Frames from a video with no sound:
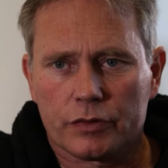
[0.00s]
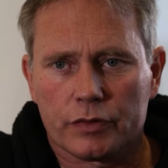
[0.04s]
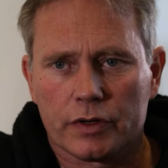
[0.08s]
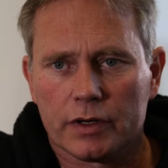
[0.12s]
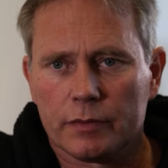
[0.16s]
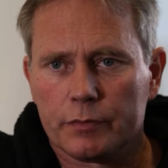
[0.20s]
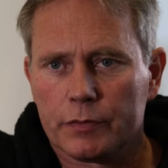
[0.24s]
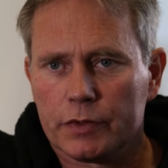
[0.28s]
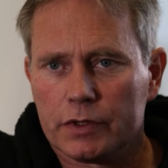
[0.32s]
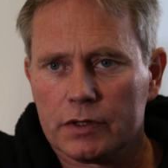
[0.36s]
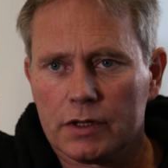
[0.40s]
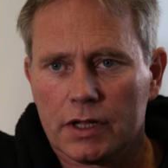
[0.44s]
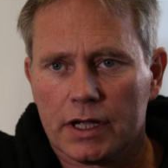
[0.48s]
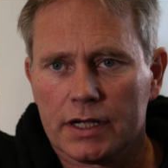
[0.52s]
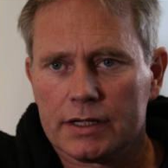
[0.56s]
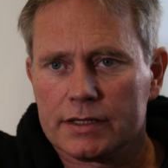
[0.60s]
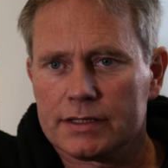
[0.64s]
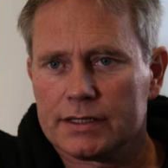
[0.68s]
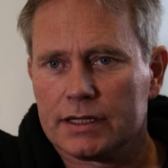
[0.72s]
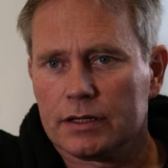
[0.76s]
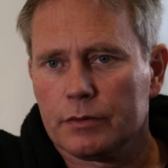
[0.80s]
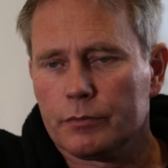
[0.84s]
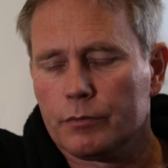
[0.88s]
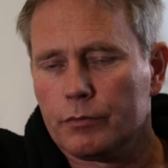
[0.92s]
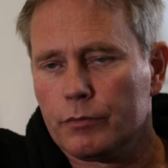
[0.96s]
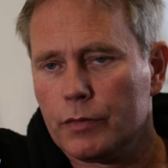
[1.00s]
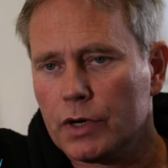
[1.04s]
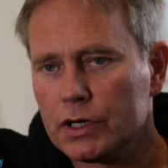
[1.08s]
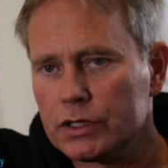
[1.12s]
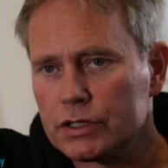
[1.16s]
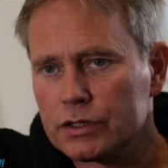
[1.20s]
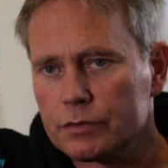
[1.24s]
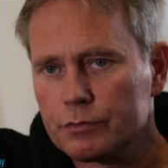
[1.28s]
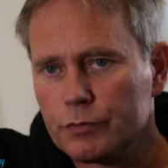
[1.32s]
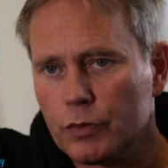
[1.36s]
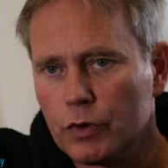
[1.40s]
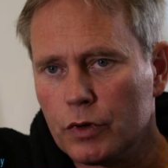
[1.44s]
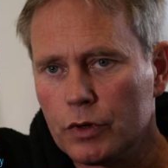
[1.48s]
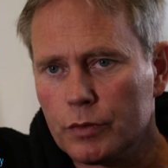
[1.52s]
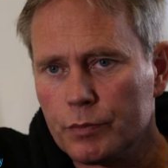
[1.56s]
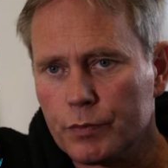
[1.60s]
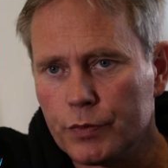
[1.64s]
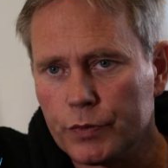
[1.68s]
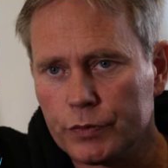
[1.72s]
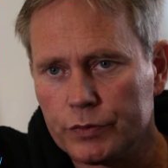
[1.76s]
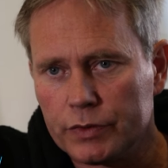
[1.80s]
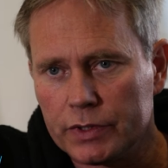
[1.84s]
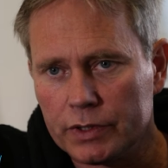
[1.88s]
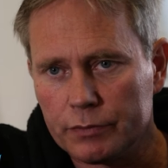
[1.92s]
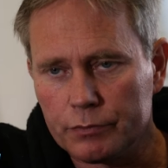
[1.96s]
criminalizing much more,
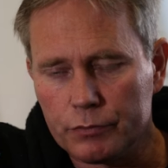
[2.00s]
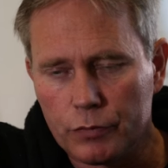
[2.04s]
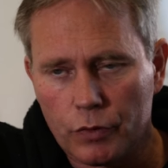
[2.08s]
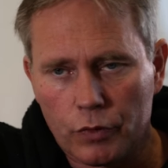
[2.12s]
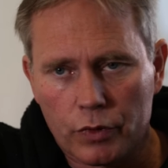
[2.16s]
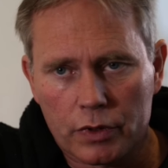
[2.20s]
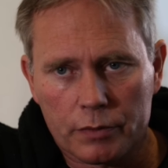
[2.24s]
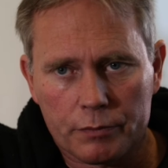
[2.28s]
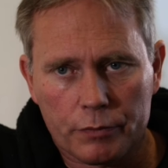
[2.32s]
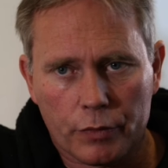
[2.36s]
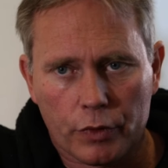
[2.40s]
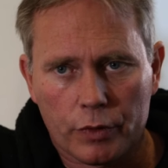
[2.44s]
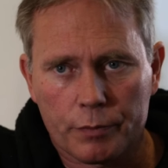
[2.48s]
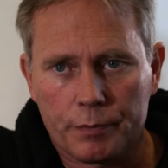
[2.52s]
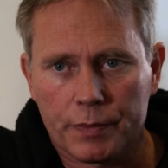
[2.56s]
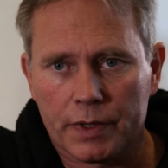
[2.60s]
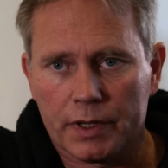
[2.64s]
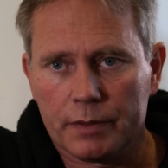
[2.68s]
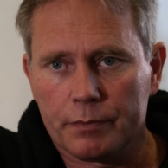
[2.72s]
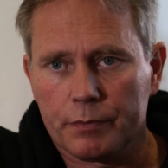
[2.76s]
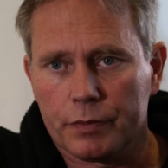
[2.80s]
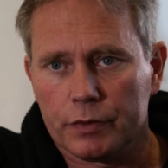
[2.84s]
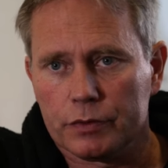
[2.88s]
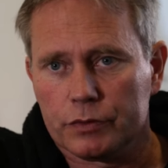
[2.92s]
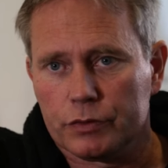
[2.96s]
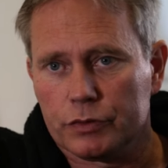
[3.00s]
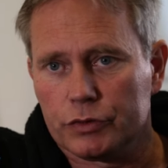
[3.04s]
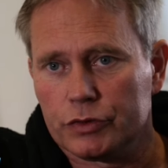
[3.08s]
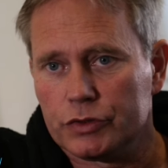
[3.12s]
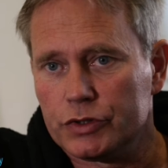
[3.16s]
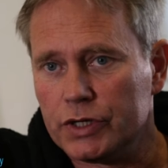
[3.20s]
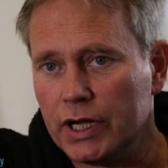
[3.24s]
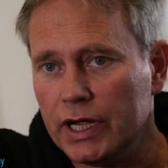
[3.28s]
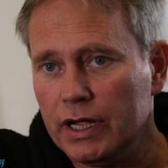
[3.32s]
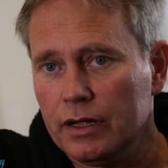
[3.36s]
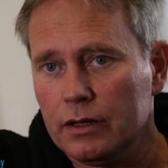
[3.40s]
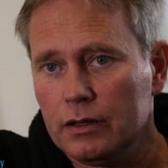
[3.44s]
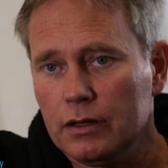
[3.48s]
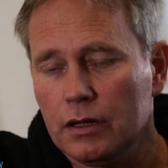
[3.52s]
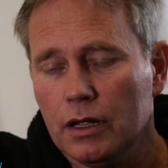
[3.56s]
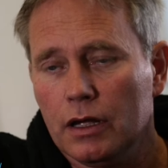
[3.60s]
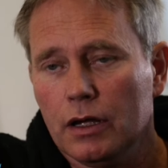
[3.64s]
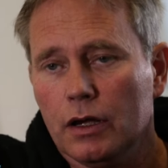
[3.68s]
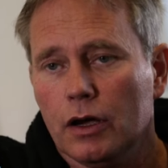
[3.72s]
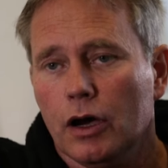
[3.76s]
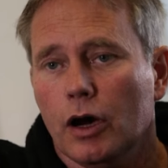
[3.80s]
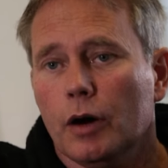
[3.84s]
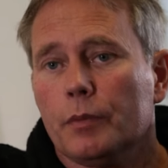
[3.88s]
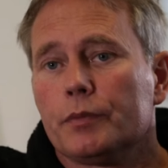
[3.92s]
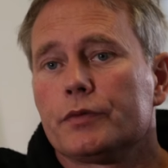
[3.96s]
putting more and more people to jail,
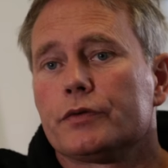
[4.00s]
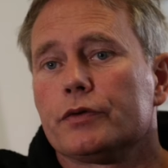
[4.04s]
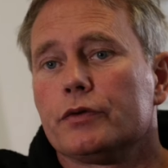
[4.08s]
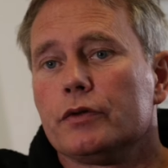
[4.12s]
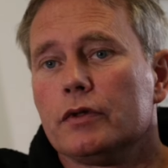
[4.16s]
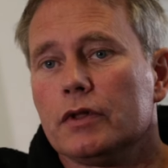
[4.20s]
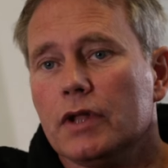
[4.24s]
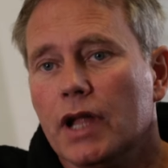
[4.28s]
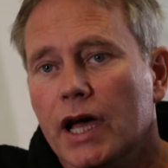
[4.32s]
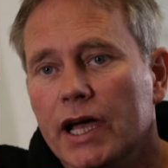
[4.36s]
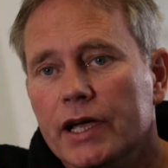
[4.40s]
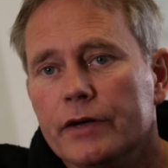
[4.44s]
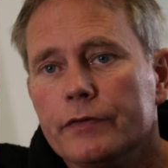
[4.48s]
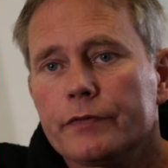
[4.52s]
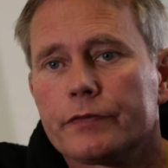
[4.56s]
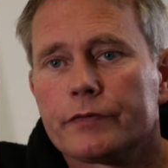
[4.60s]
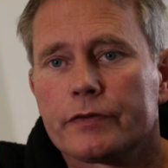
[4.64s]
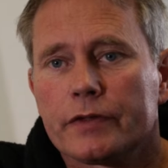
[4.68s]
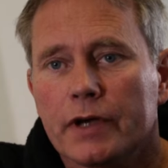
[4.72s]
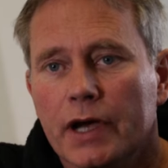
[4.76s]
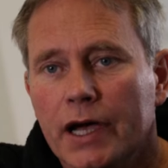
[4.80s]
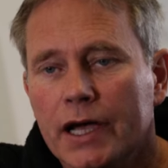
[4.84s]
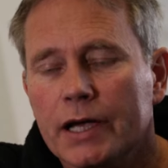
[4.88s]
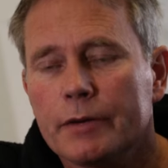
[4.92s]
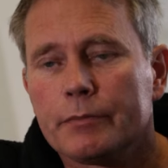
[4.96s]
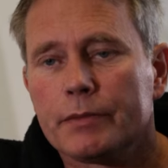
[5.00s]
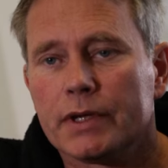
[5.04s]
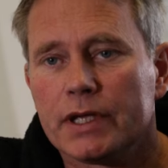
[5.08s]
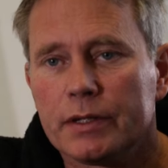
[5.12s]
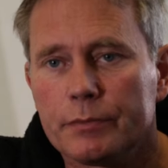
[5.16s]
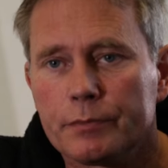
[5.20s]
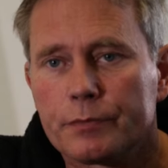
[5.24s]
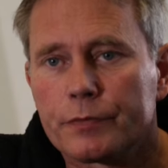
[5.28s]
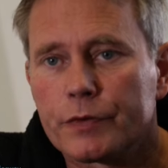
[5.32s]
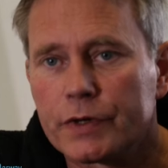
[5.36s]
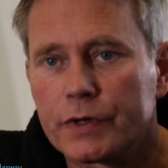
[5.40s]
up to lifetime in